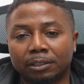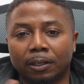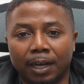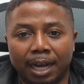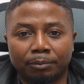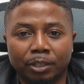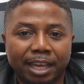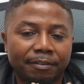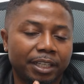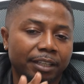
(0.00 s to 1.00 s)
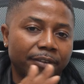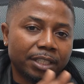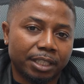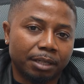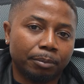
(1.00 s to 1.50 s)
So I'm not heavily
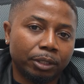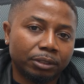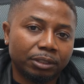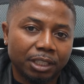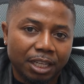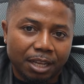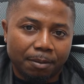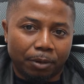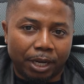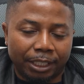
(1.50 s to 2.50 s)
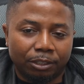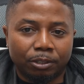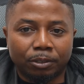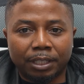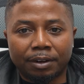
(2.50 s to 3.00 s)
invested in bonds, but I
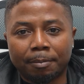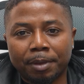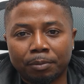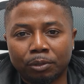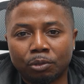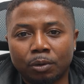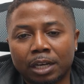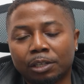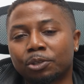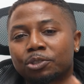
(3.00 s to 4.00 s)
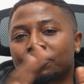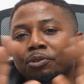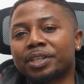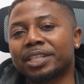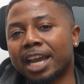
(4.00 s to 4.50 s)
know there are people who are closer to
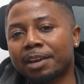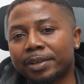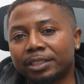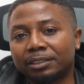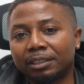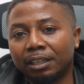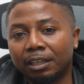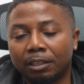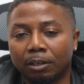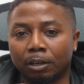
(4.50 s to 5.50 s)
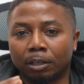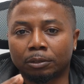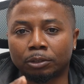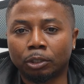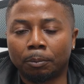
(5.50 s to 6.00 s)
retirement,
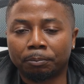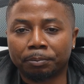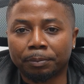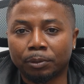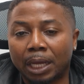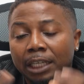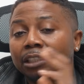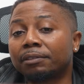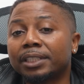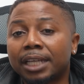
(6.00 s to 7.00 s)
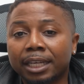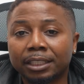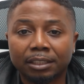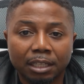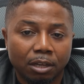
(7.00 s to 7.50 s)
or some people who actually
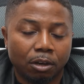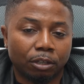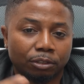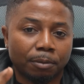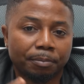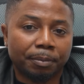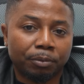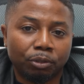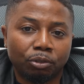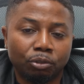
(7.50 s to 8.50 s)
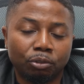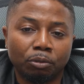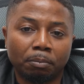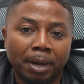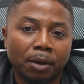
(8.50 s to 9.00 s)
retired, or some people
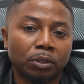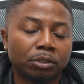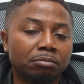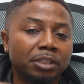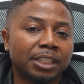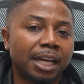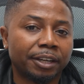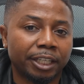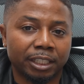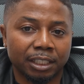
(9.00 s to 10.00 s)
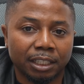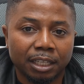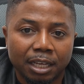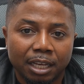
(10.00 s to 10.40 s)
who might want to retire early,